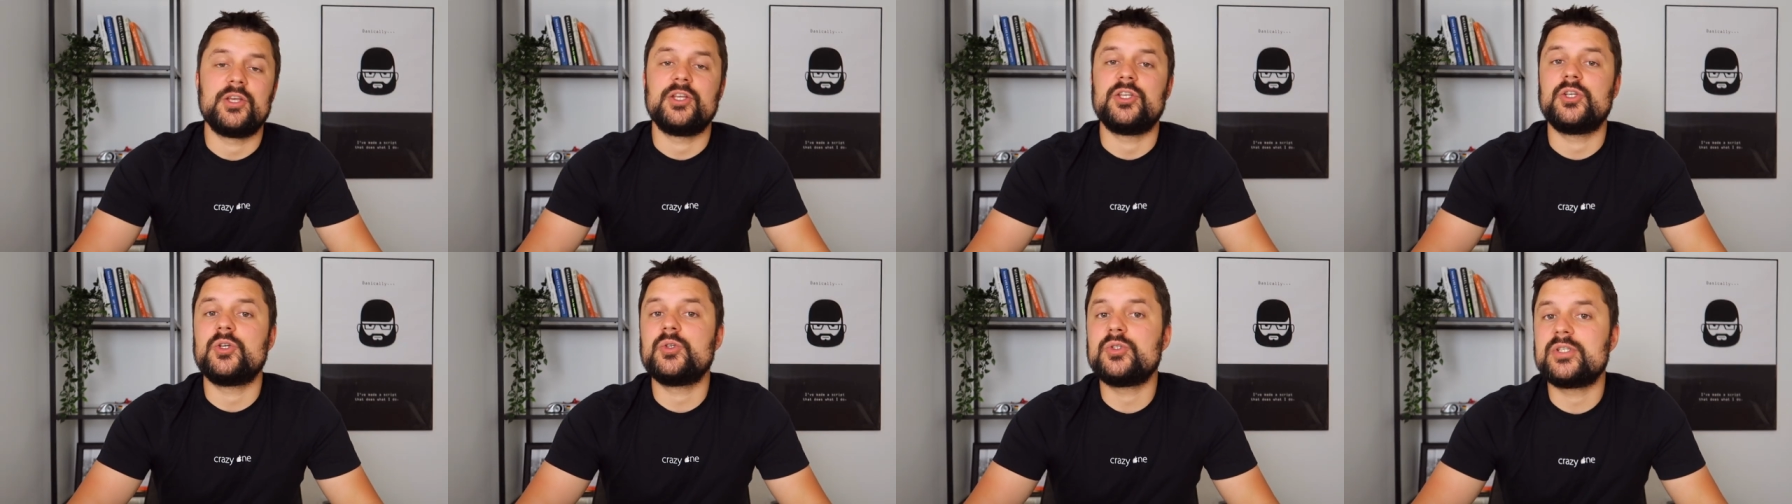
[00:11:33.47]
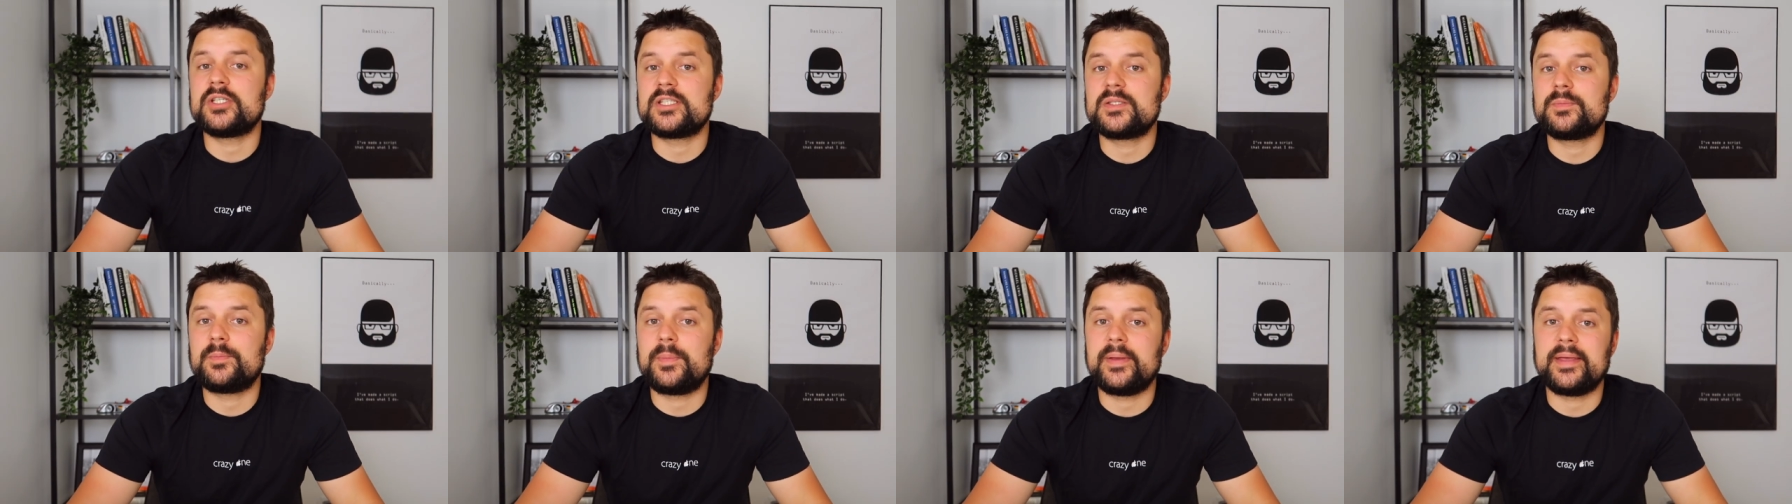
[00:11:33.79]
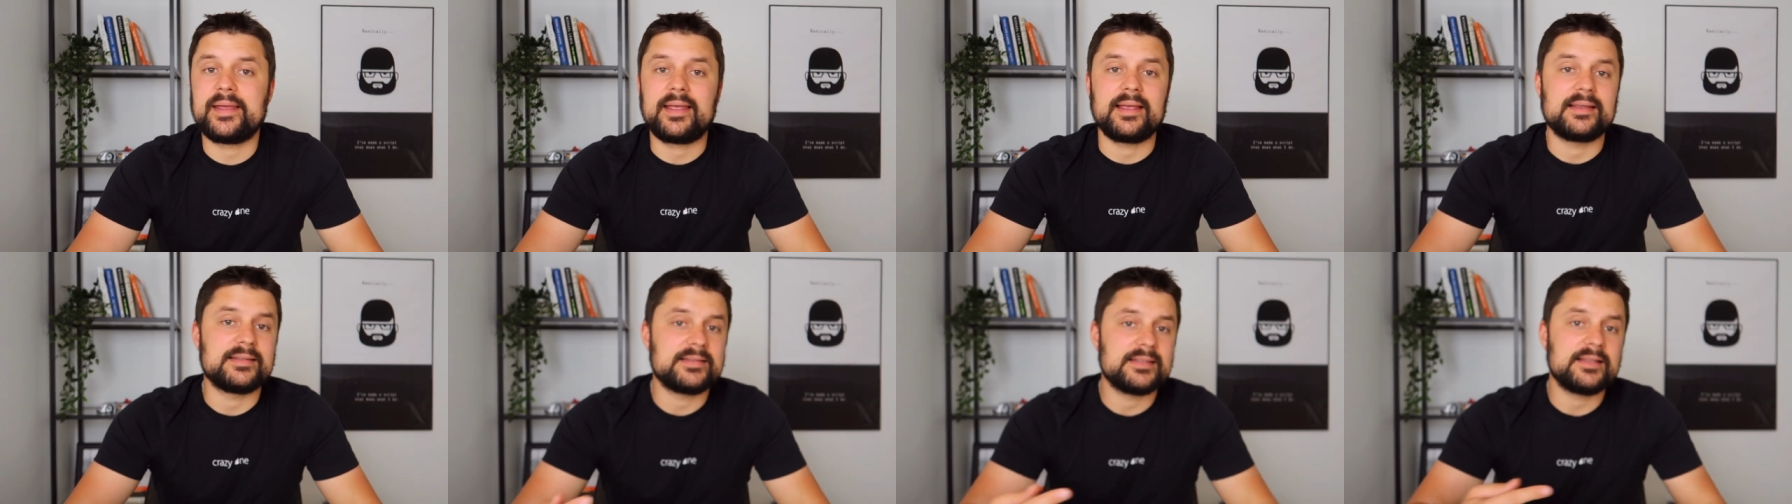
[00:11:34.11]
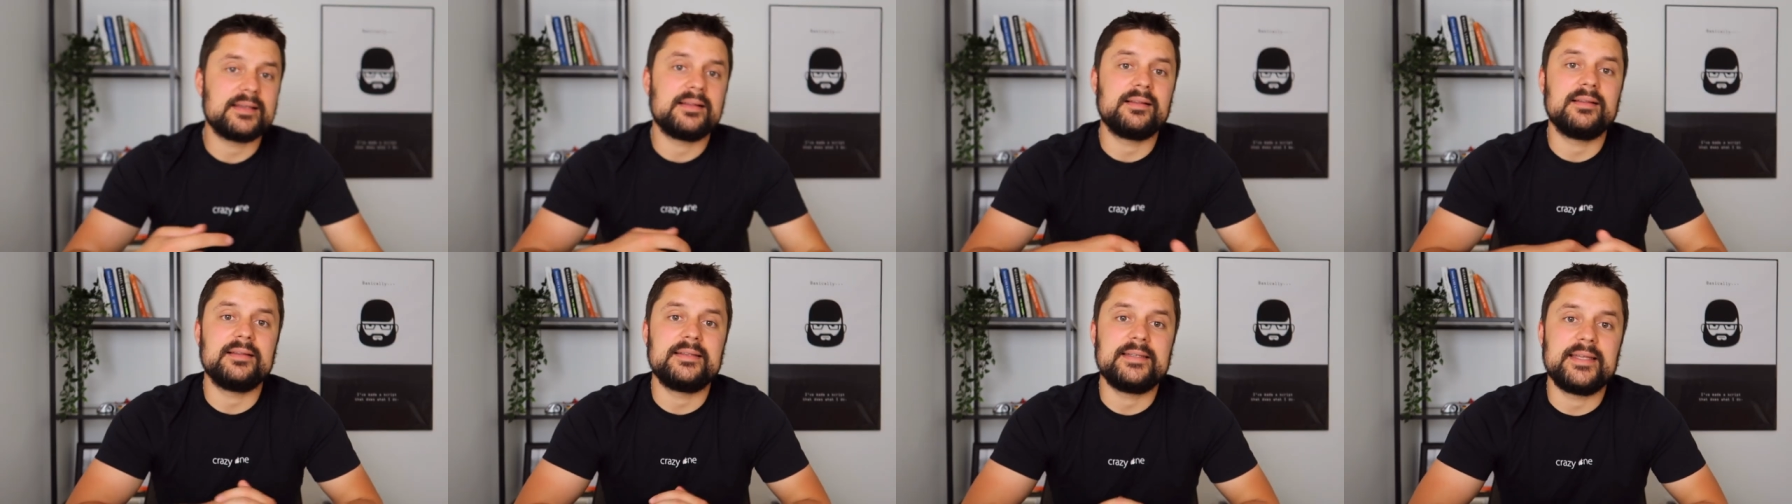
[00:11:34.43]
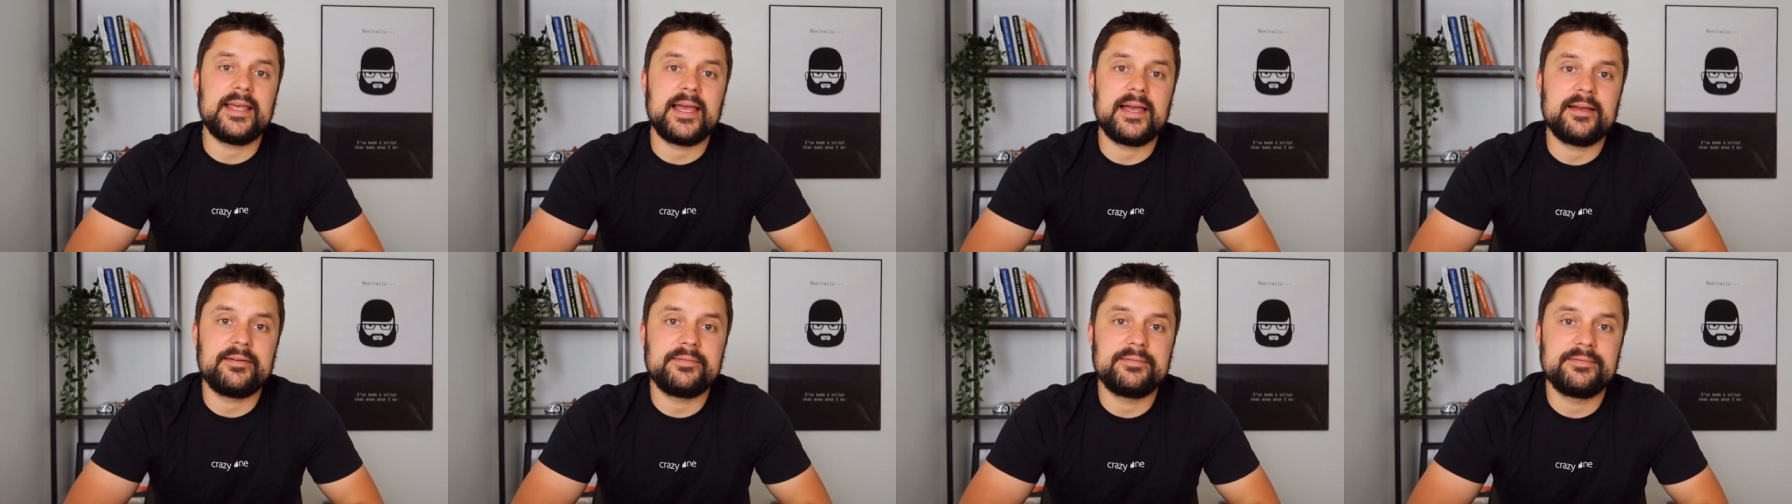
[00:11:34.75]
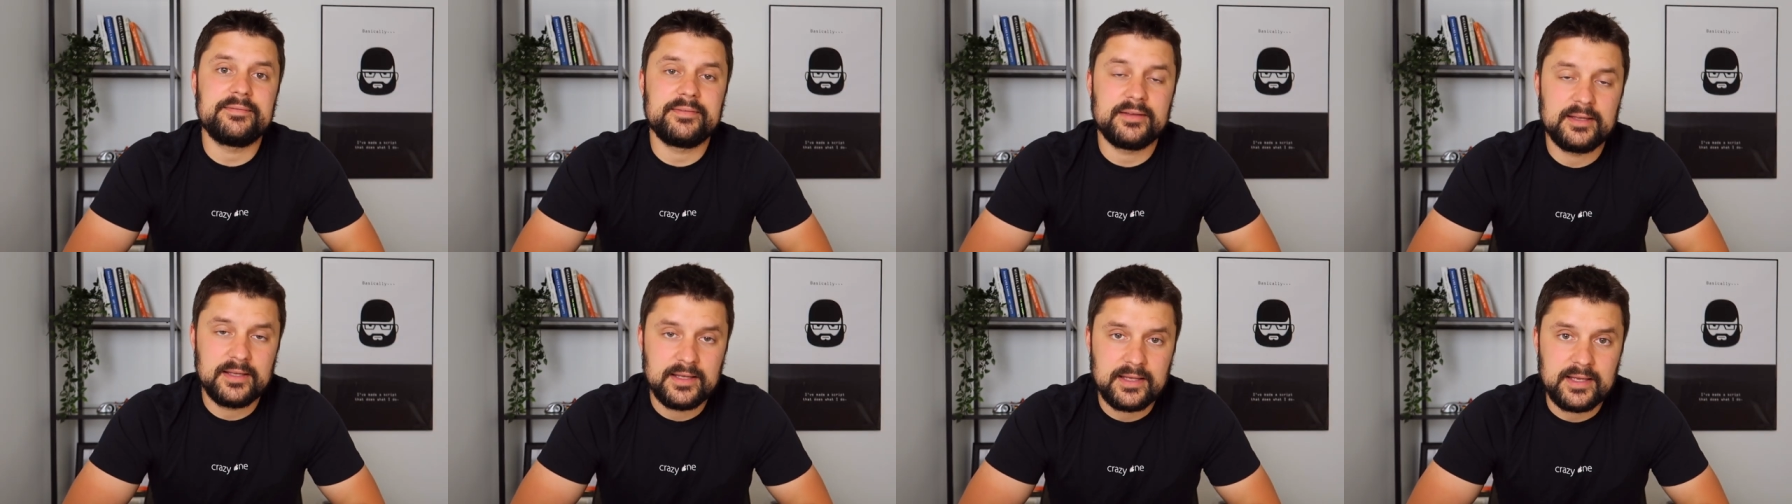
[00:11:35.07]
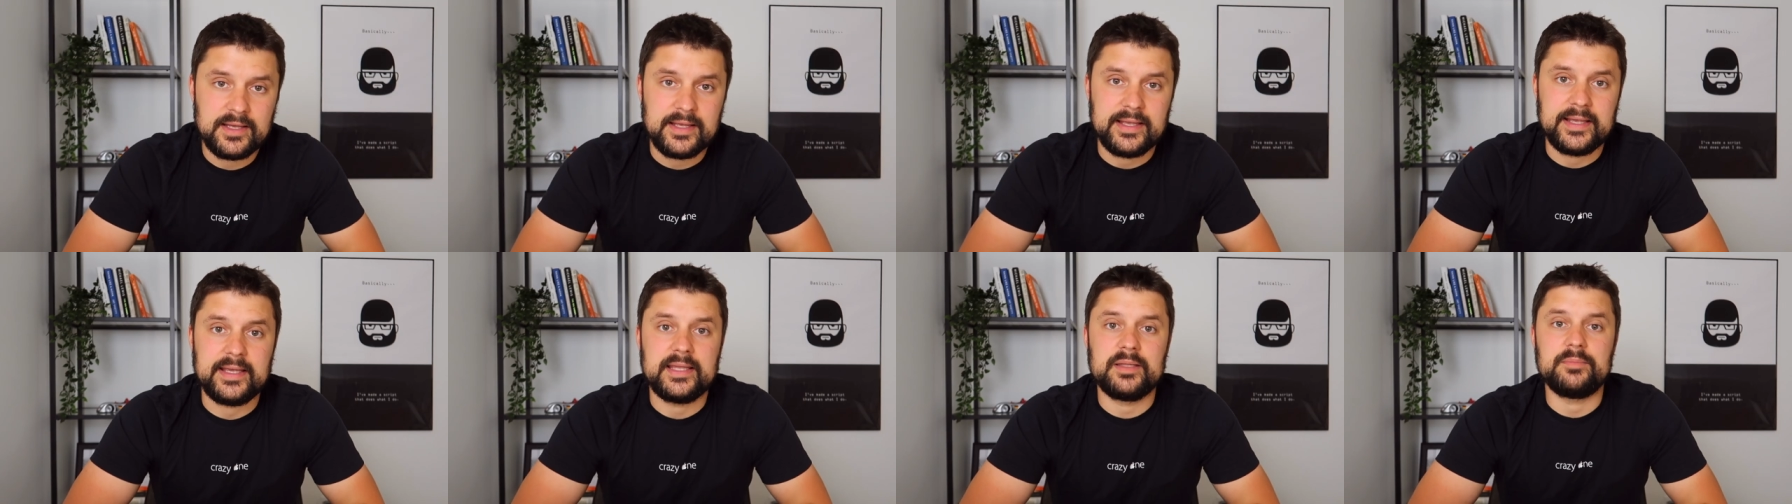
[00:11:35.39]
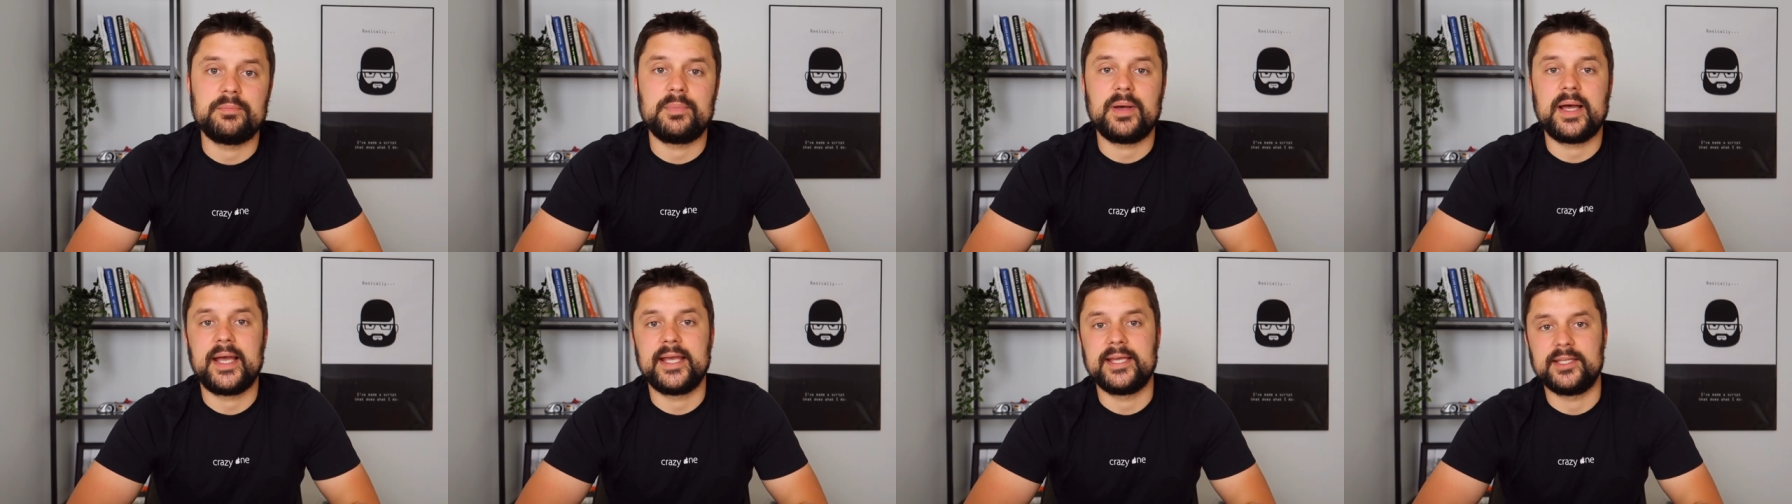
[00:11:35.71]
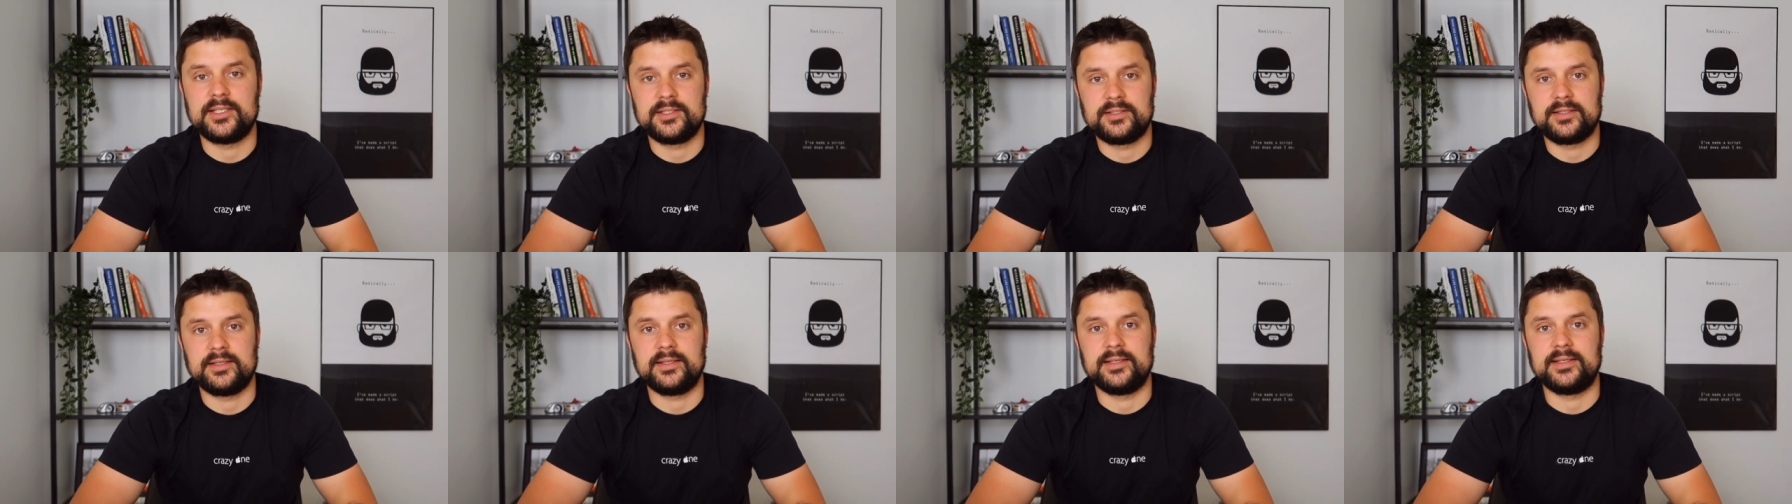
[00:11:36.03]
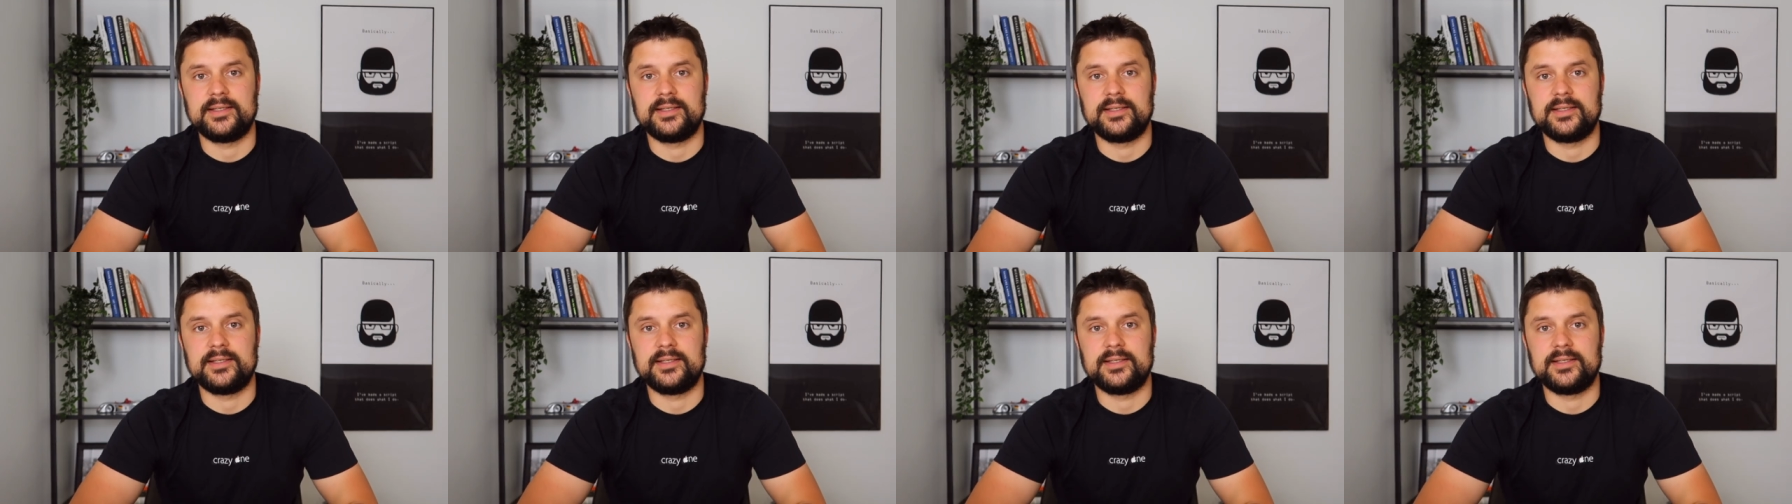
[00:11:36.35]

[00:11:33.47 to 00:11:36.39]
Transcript: You just pick a single E T F and buy into